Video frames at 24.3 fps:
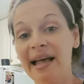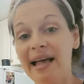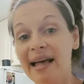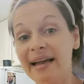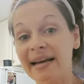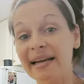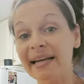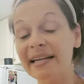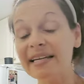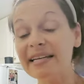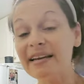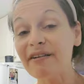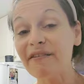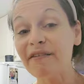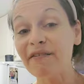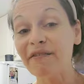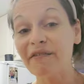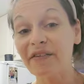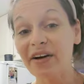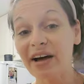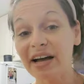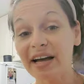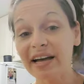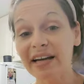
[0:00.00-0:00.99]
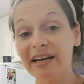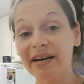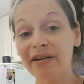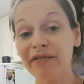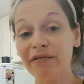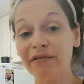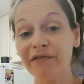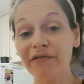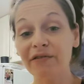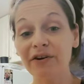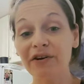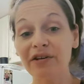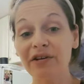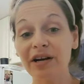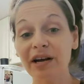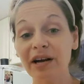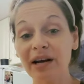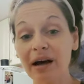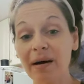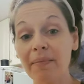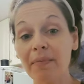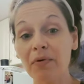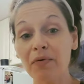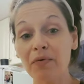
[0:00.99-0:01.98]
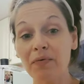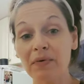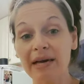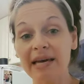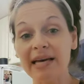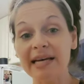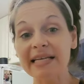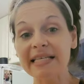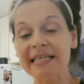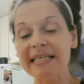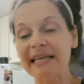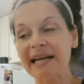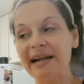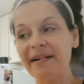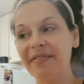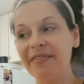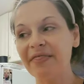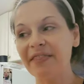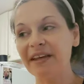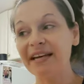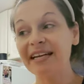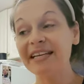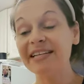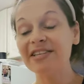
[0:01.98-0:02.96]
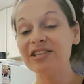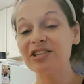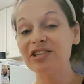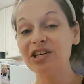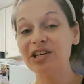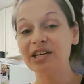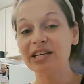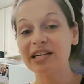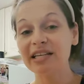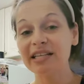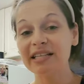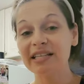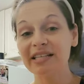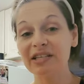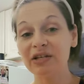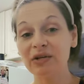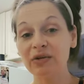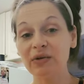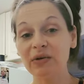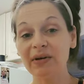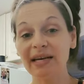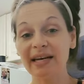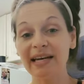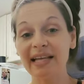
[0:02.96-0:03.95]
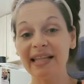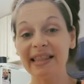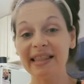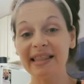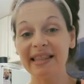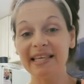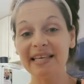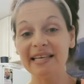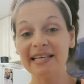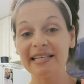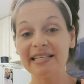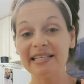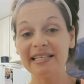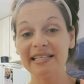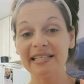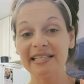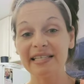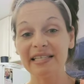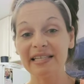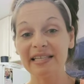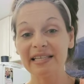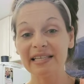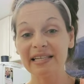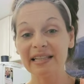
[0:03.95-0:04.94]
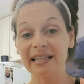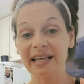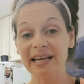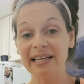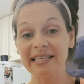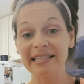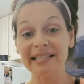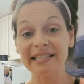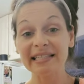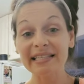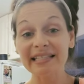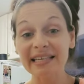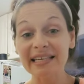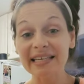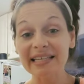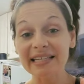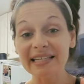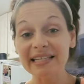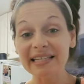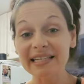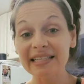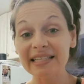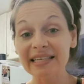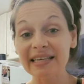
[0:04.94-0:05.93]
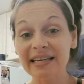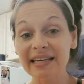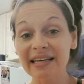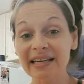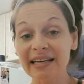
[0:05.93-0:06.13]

and he did fine for a couple weeks and then he started to get these like cyst